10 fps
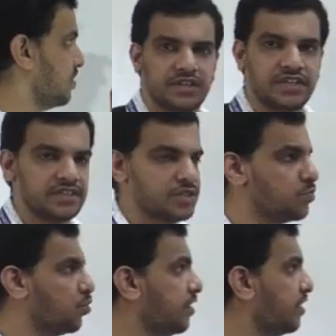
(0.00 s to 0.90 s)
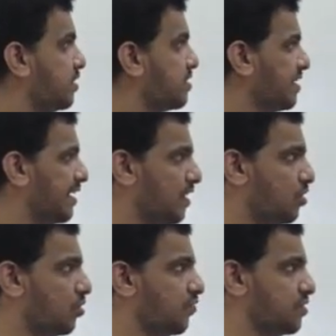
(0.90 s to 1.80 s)
next point is
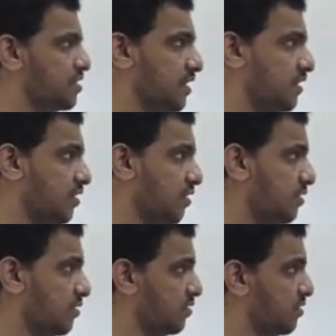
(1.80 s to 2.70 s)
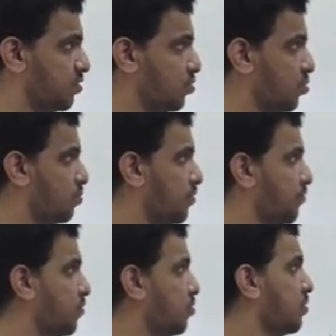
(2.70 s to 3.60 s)
area of a sector. So
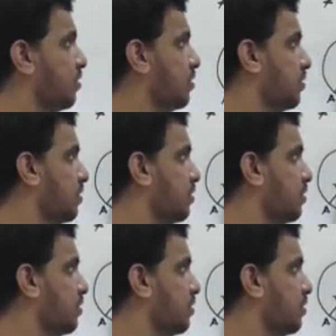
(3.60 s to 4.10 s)
before